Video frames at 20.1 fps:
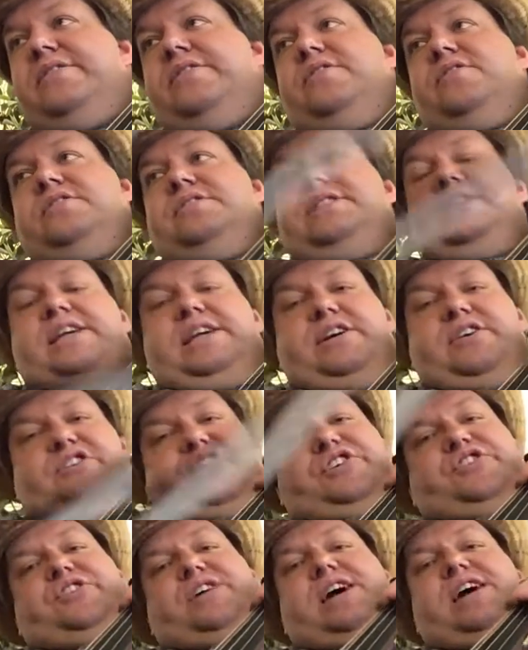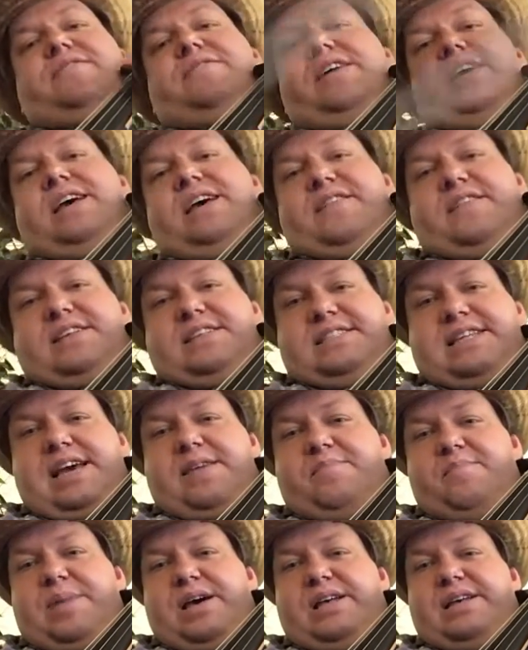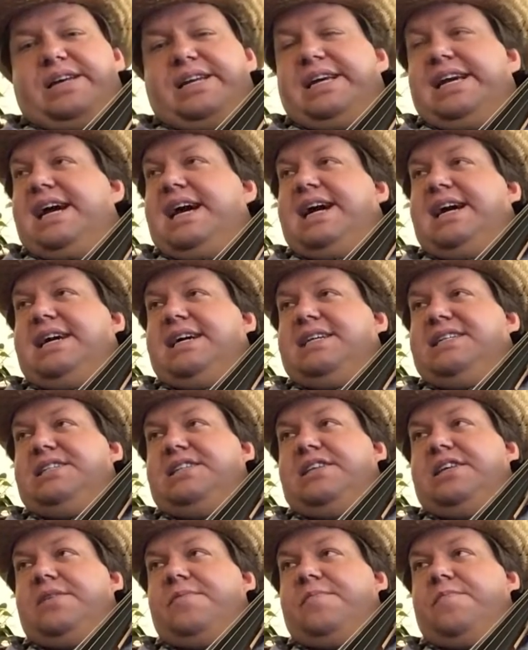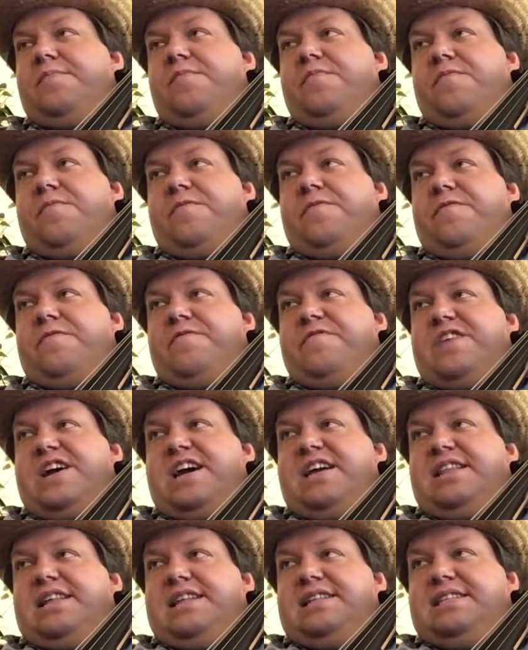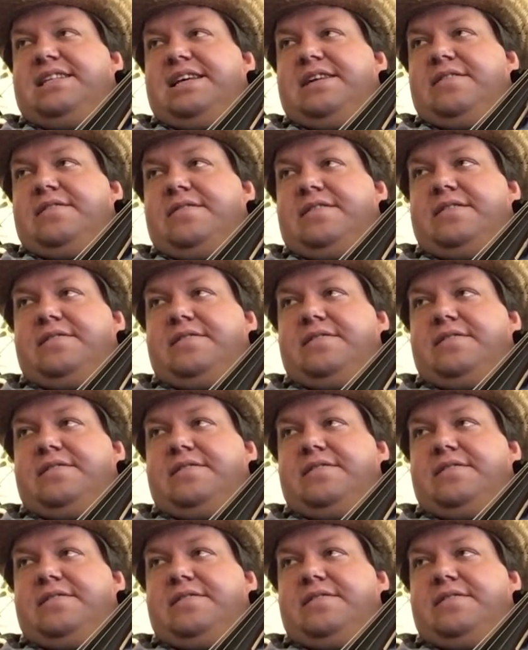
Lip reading: You'll see here that you have the same melody as the violins did,